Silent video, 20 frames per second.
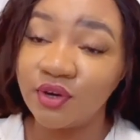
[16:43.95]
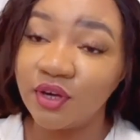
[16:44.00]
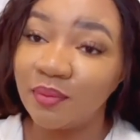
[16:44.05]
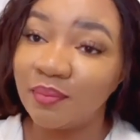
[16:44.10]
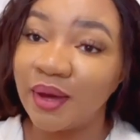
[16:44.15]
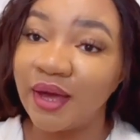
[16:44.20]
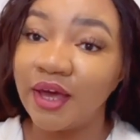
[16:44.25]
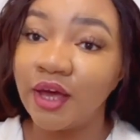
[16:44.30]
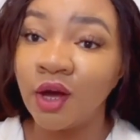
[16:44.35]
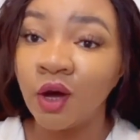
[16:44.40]
It
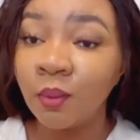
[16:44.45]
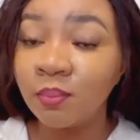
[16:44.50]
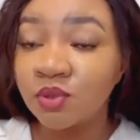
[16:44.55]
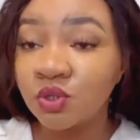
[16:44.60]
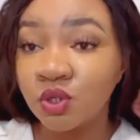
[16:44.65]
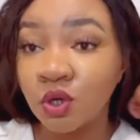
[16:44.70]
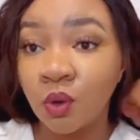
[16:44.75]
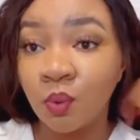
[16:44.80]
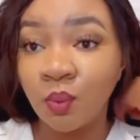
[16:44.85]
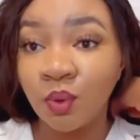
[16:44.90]
might help
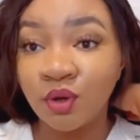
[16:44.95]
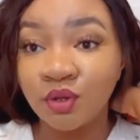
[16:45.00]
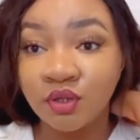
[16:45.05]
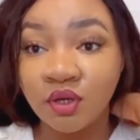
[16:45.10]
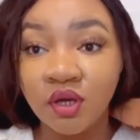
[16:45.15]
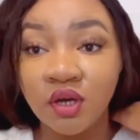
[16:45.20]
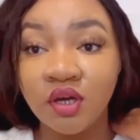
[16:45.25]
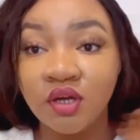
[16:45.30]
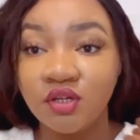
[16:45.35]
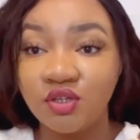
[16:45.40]

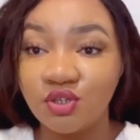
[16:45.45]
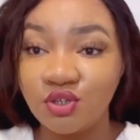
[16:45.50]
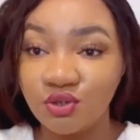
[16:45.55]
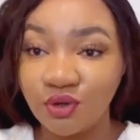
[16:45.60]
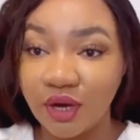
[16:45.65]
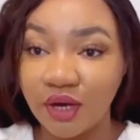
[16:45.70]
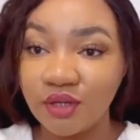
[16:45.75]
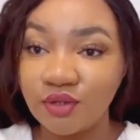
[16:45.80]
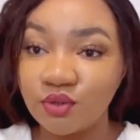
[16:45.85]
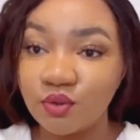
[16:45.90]
someone
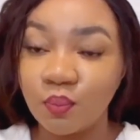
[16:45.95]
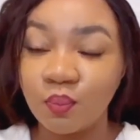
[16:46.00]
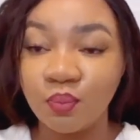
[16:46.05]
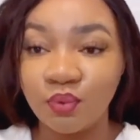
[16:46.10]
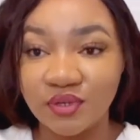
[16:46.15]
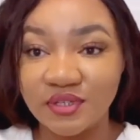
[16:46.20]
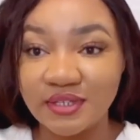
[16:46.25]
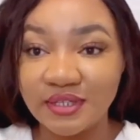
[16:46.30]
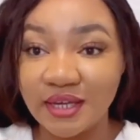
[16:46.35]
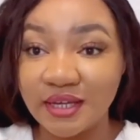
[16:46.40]
trying to
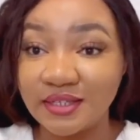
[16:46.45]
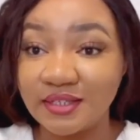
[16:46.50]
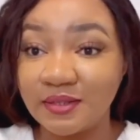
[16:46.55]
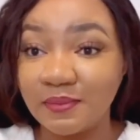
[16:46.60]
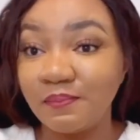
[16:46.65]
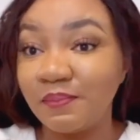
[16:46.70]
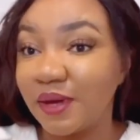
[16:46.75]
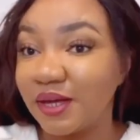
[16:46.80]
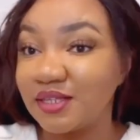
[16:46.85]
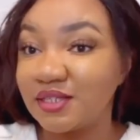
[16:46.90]
process
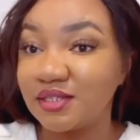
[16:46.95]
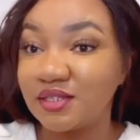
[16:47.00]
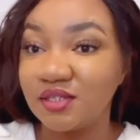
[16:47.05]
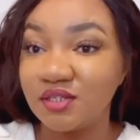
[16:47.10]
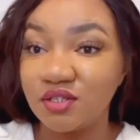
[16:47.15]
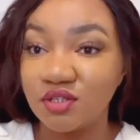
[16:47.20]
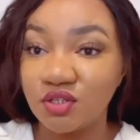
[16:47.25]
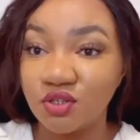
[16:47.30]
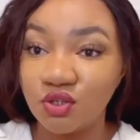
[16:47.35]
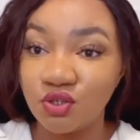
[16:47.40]
the
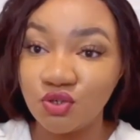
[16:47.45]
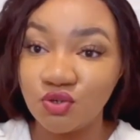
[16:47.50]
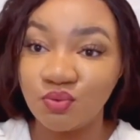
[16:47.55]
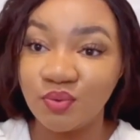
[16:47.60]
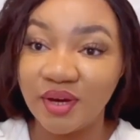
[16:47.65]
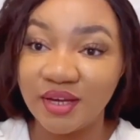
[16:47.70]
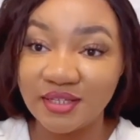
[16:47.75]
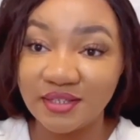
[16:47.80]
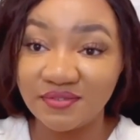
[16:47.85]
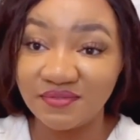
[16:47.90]
person's
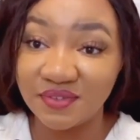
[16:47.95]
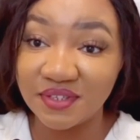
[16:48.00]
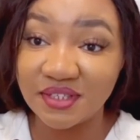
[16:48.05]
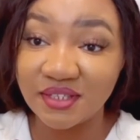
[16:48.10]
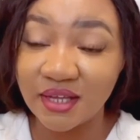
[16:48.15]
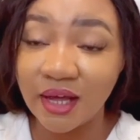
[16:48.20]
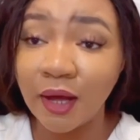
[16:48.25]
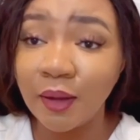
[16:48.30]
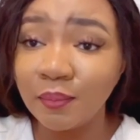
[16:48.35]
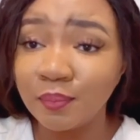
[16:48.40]
US
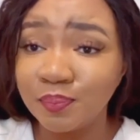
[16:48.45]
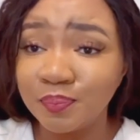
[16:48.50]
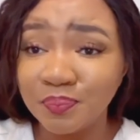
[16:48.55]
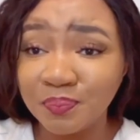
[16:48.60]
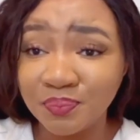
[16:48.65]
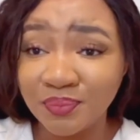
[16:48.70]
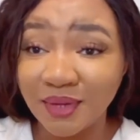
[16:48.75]
visa.